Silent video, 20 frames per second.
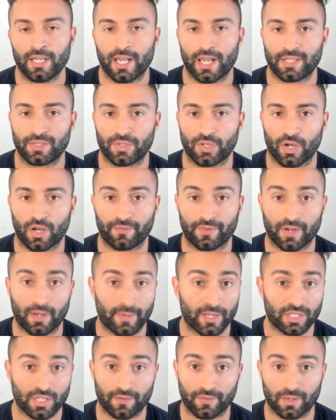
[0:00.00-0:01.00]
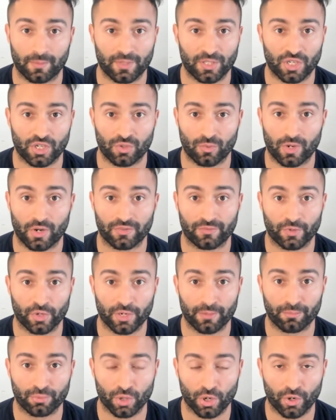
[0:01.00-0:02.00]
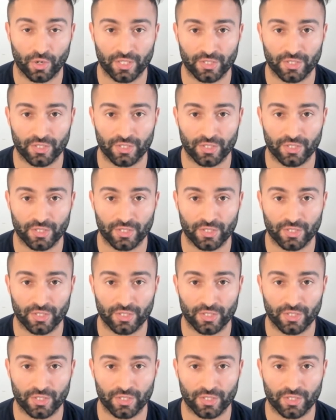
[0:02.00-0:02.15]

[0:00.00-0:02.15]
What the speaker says: And so I found myself in a position where I was very broke.